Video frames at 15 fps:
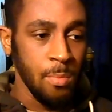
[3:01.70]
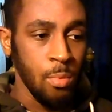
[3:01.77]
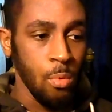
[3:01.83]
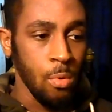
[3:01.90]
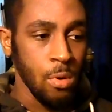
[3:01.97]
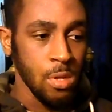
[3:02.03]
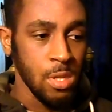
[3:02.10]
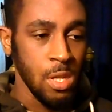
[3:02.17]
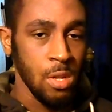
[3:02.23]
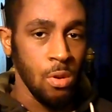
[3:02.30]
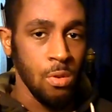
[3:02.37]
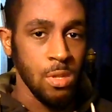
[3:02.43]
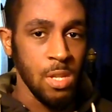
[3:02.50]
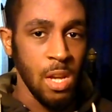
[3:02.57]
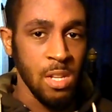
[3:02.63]
of people because
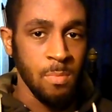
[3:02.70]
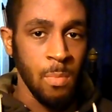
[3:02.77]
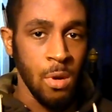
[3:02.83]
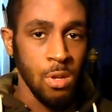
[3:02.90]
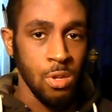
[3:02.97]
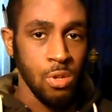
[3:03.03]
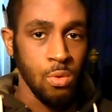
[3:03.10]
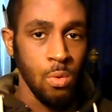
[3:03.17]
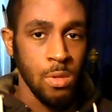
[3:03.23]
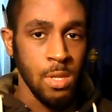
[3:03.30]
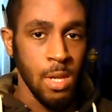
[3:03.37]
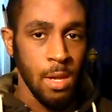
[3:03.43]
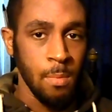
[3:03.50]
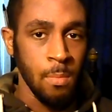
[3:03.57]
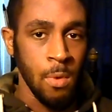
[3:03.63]
he knows he has but a
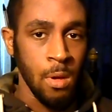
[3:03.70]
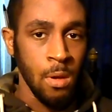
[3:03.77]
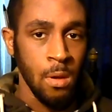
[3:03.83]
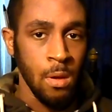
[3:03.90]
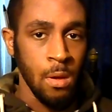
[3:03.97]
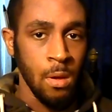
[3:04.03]
short time.